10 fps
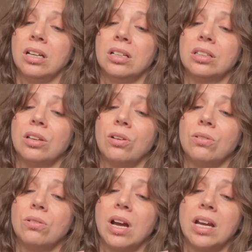
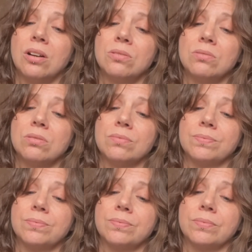So, I don't
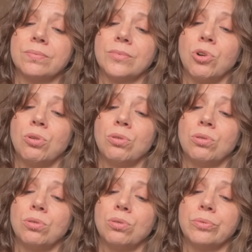
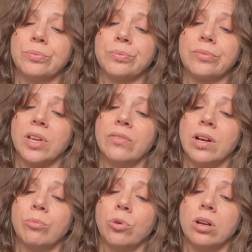know if I
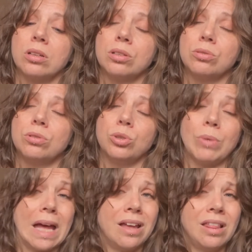want to do
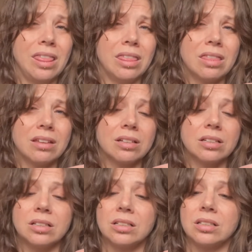math.
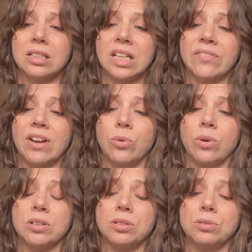If I
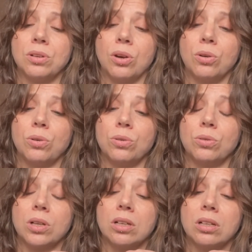want to
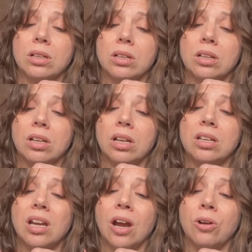go
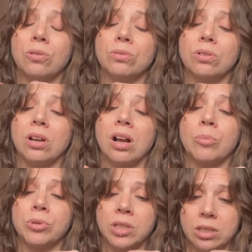down a
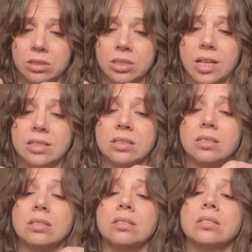couple needle
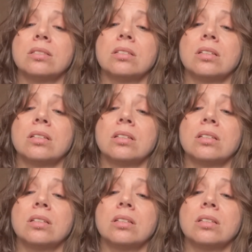sizes